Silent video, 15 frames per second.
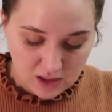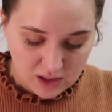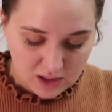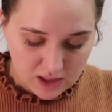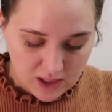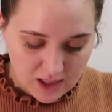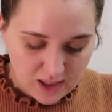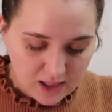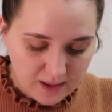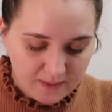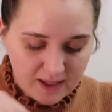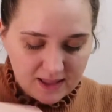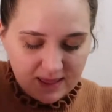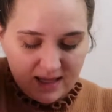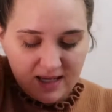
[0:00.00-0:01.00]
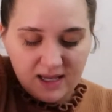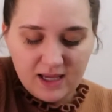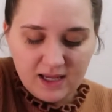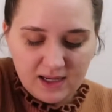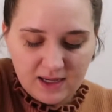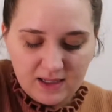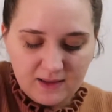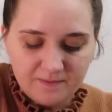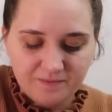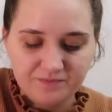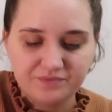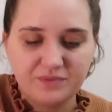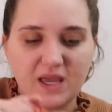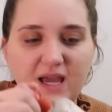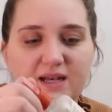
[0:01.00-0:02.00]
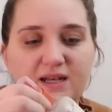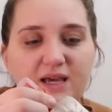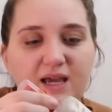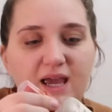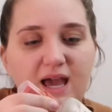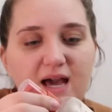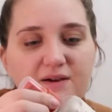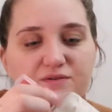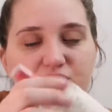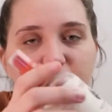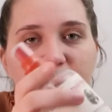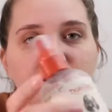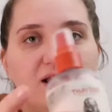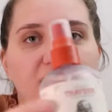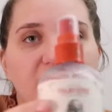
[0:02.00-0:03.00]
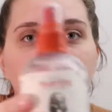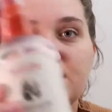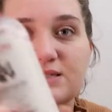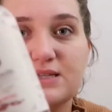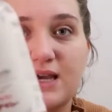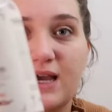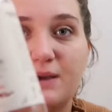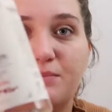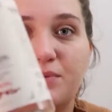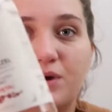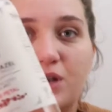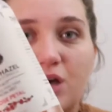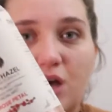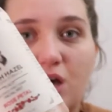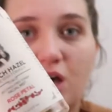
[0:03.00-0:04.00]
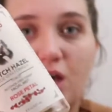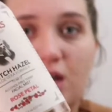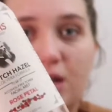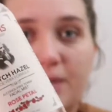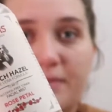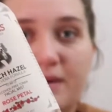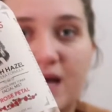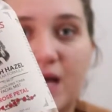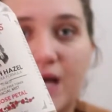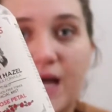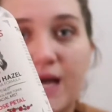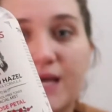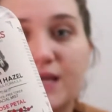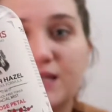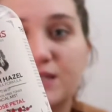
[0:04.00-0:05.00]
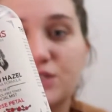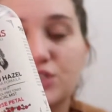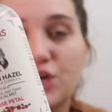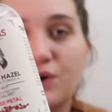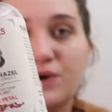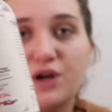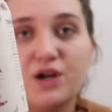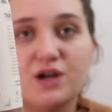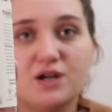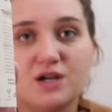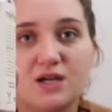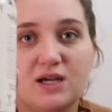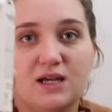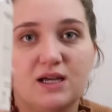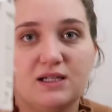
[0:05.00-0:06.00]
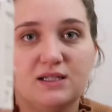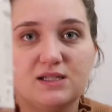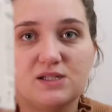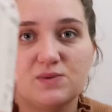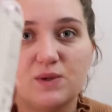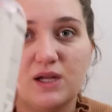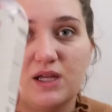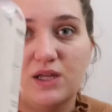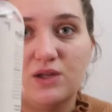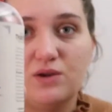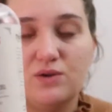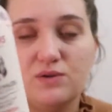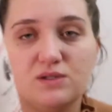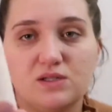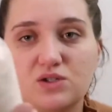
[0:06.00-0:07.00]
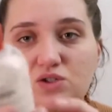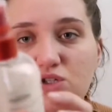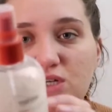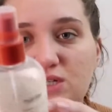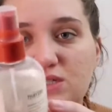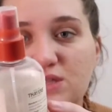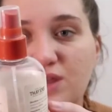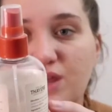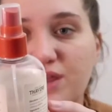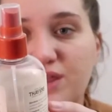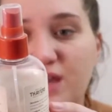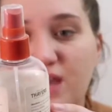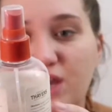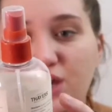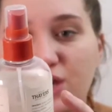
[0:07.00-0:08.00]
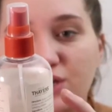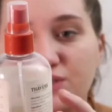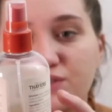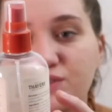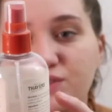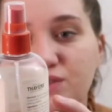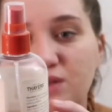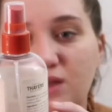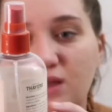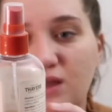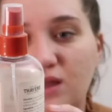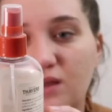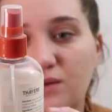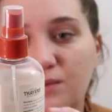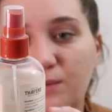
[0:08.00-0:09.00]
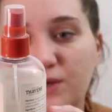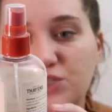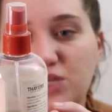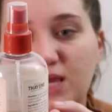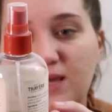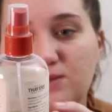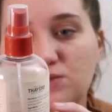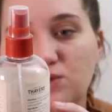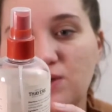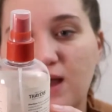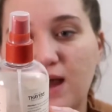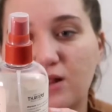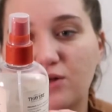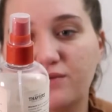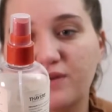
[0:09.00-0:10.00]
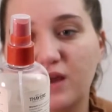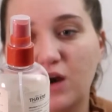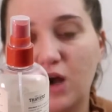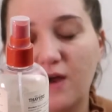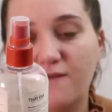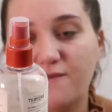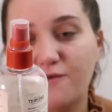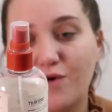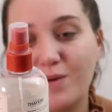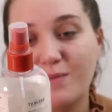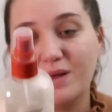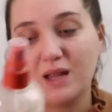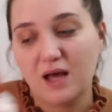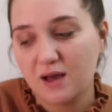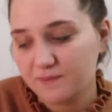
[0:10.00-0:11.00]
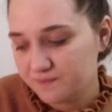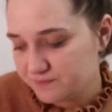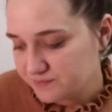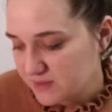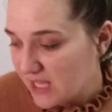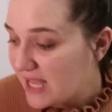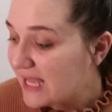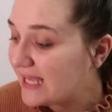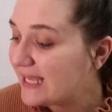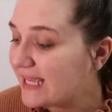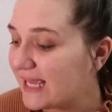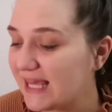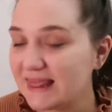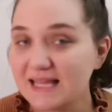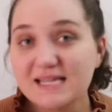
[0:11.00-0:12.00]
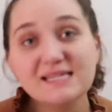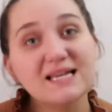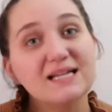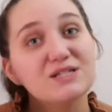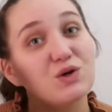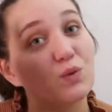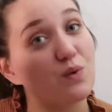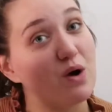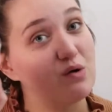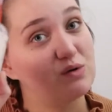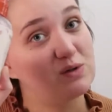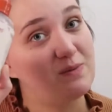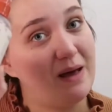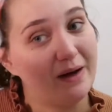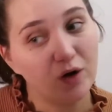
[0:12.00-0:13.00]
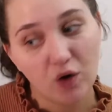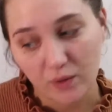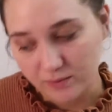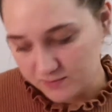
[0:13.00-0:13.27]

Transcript: And then at night after I cleanse, I put on my toner. This is what I use, is just the Thayer's Witch Hazel Aloe Vera formula in the scent Rose Petal.